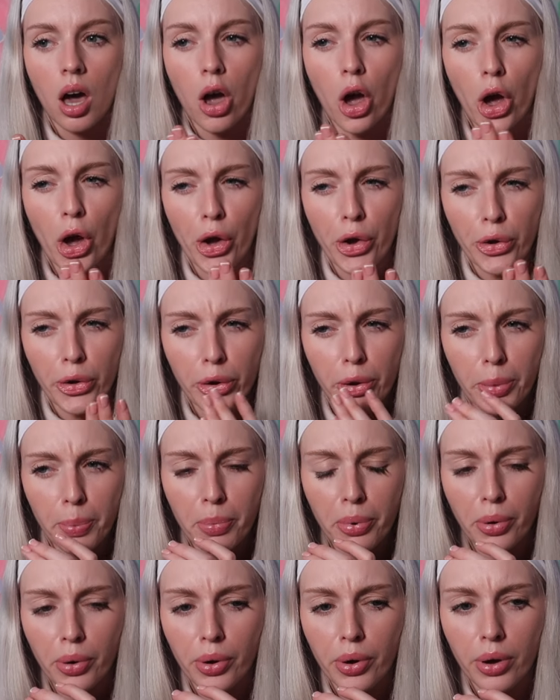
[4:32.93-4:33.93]
Hope.
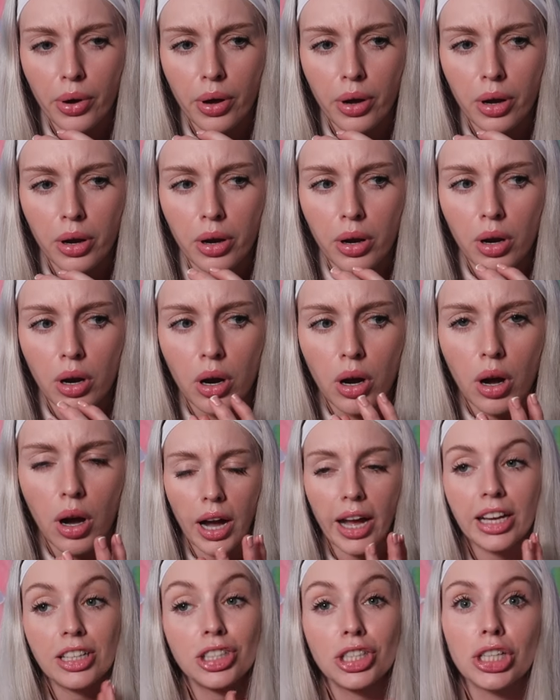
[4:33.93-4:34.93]

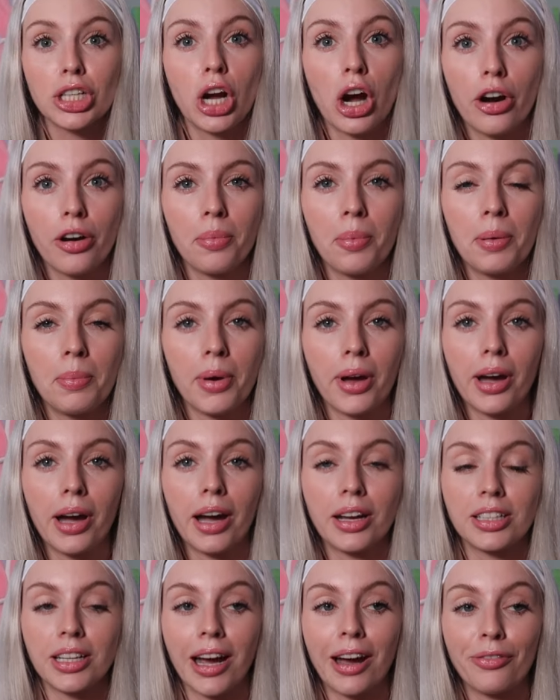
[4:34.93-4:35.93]
I actually can't remember.
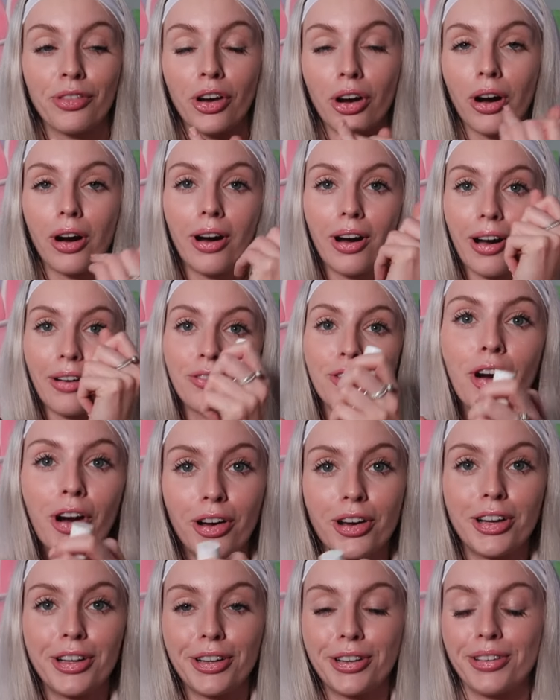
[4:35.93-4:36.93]
I've got
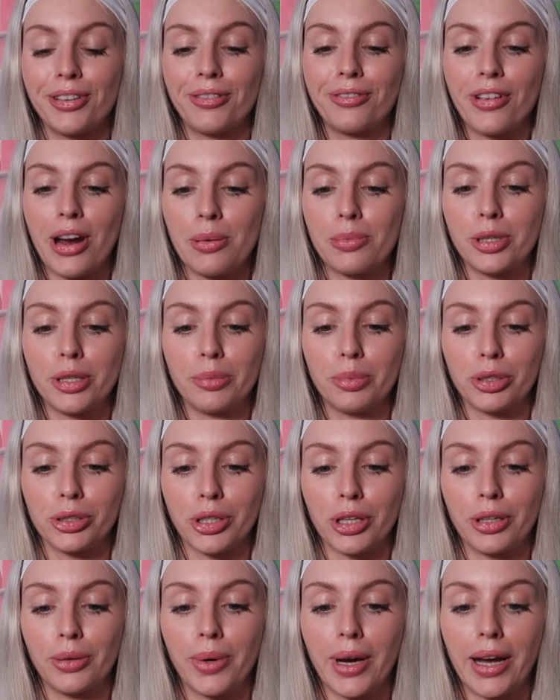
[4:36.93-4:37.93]
a Rare Beauty
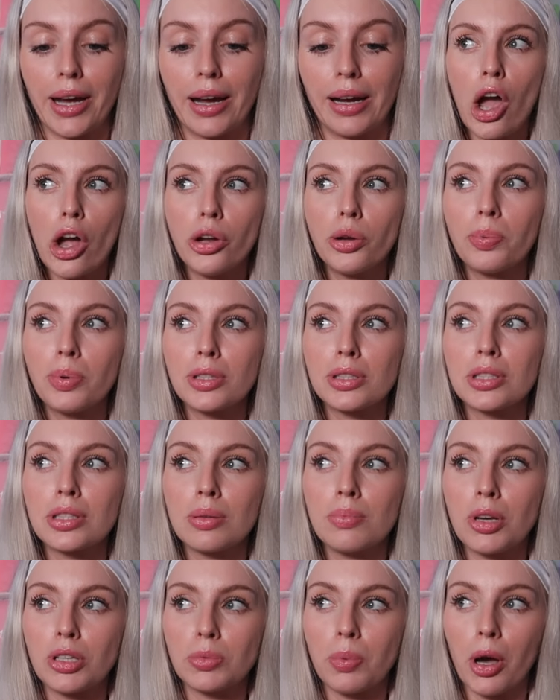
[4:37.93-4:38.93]
blush on the way. Hope is
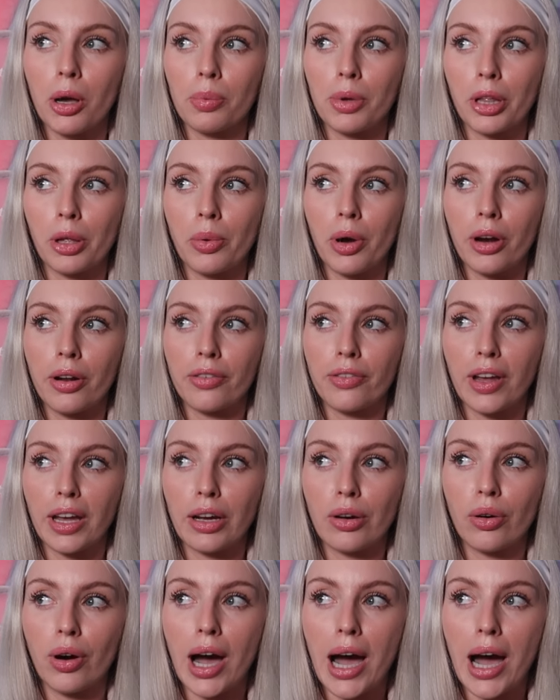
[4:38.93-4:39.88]
the most popular one, I think, or